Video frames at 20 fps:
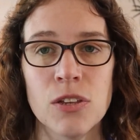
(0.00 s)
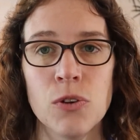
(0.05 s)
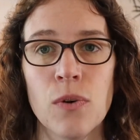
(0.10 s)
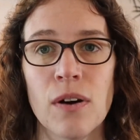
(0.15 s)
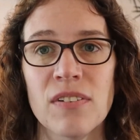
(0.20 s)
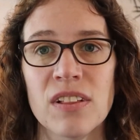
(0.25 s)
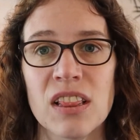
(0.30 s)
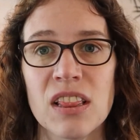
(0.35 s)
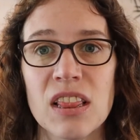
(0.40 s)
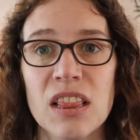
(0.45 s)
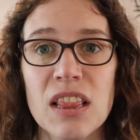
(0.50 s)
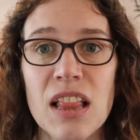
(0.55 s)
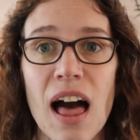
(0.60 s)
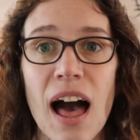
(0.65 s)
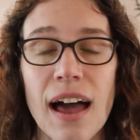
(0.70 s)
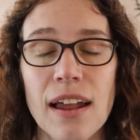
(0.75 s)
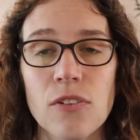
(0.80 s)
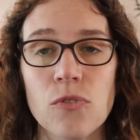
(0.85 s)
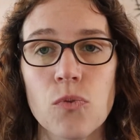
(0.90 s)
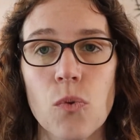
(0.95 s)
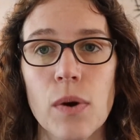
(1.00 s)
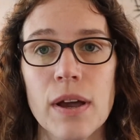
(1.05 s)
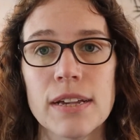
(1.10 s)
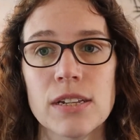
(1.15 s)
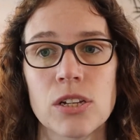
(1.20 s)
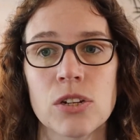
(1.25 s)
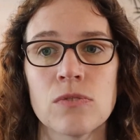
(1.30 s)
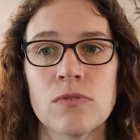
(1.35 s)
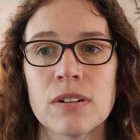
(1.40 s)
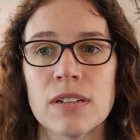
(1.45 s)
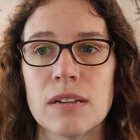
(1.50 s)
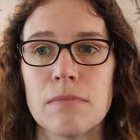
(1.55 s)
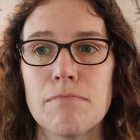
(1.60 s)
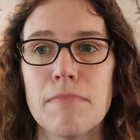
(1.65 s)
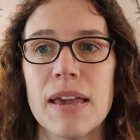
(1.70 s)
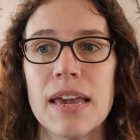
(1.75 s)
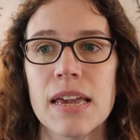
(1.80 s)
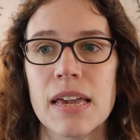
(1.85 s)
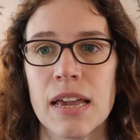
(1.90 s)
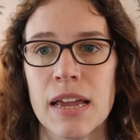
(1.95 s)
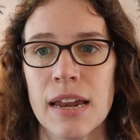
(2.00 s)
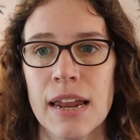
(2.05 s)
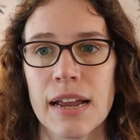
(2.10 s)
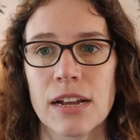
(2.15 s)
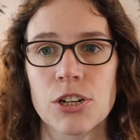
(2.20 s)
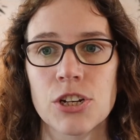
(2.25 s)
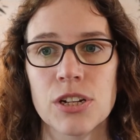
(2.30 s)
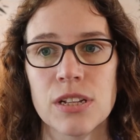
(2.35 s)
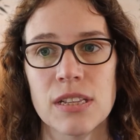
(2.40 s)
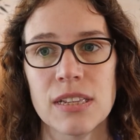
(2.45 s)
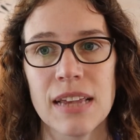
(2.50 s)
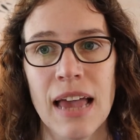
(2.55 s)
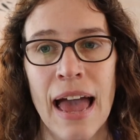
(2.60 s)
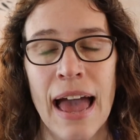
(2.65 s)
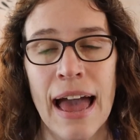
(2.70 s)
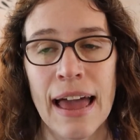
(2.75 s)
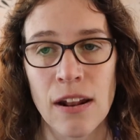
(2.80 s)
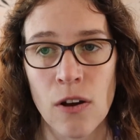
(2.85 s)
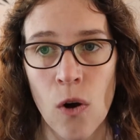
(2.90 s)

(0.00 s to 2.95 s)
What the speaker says: you have a lot of ways to really make connections at